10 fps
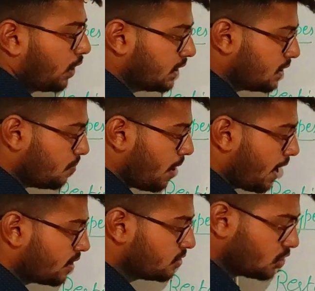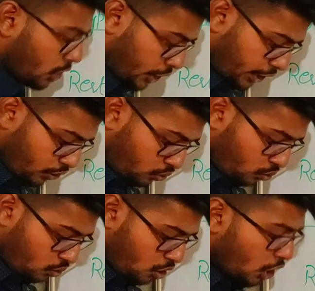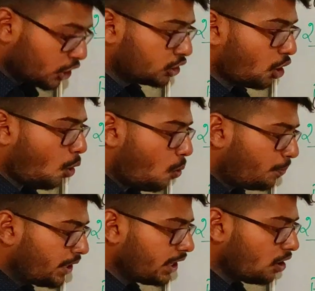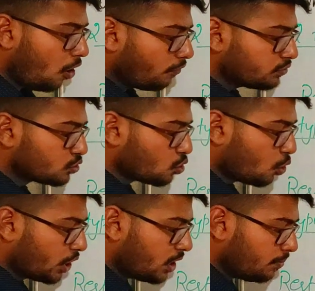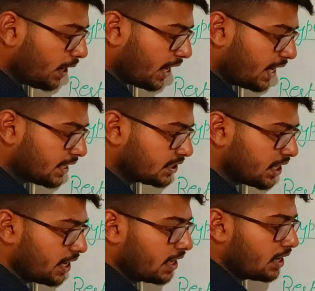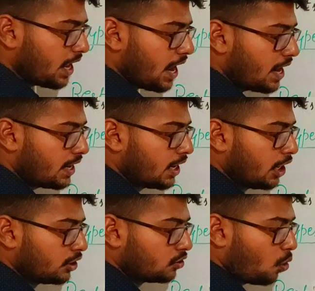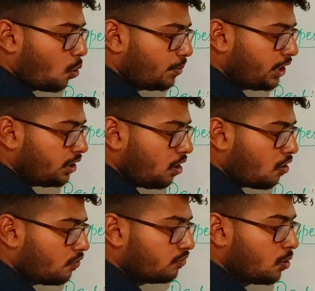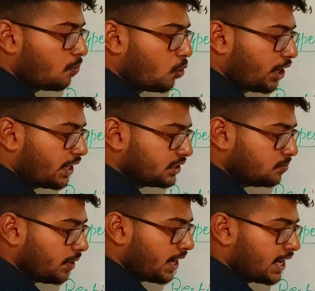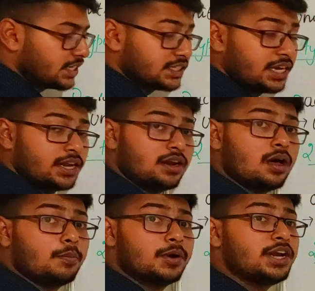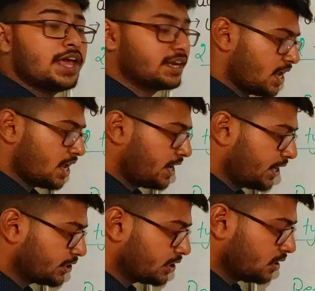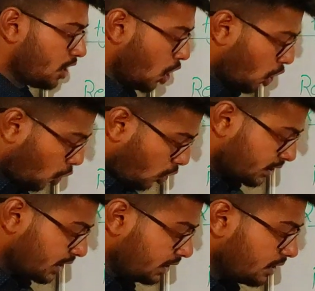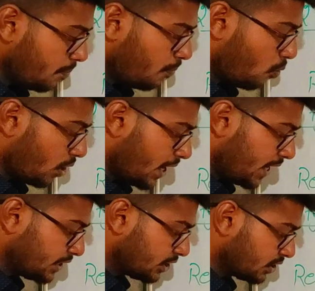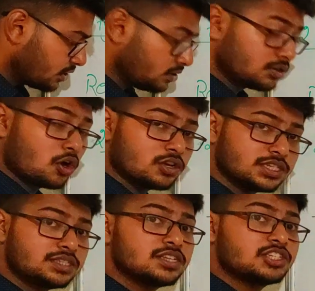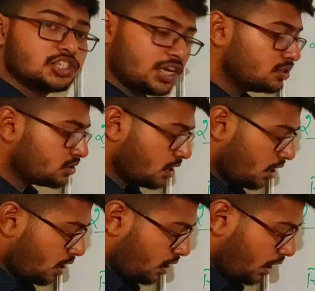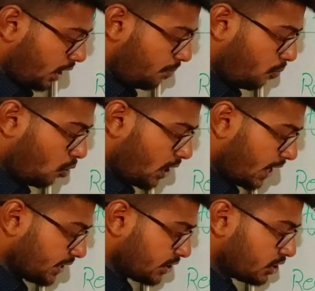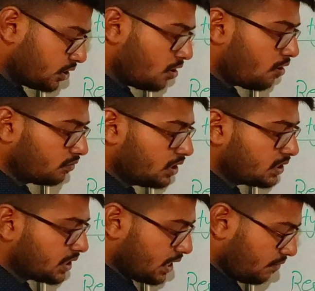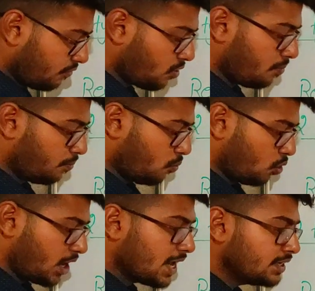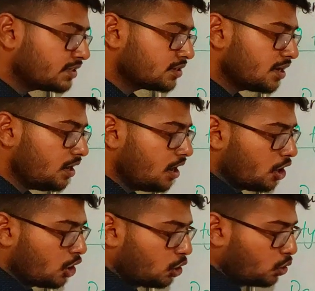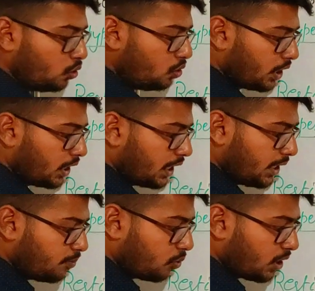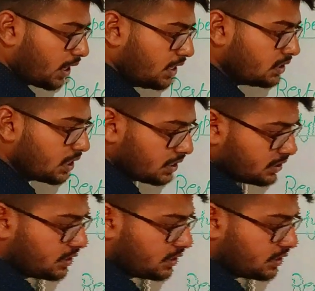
potassium ions due to the opening of sodium gated channel and the opening of potassium gated channel upon excitation, causing the polarization, causing the change in polarization of the cell from polarized cell to depolarized